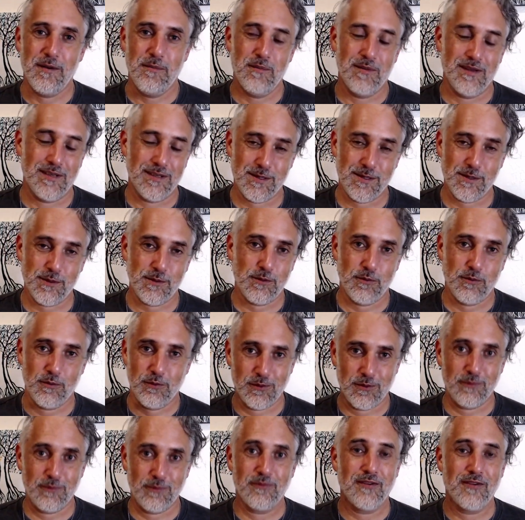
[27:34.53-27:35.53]
So
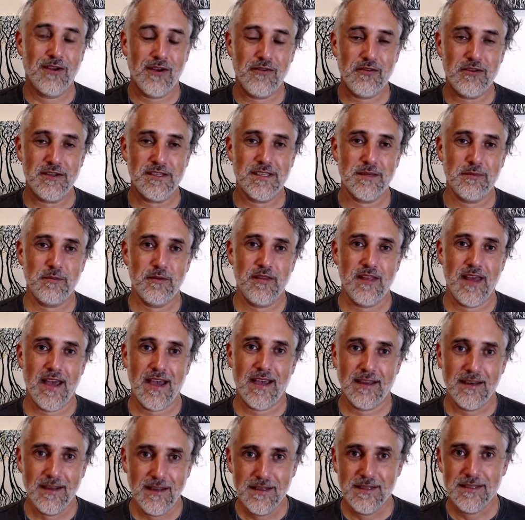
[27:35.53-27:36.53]
we've covered some of
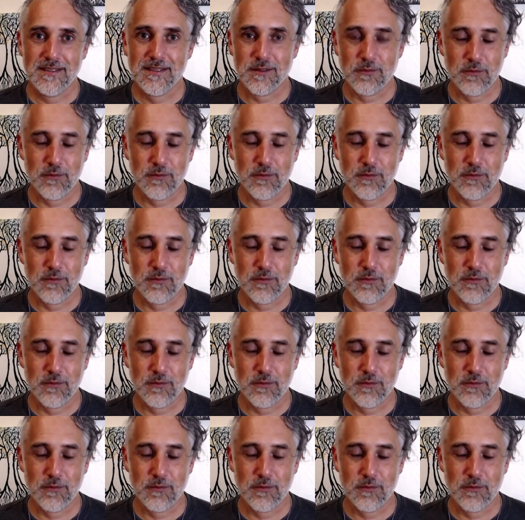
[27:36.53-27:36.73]
that. So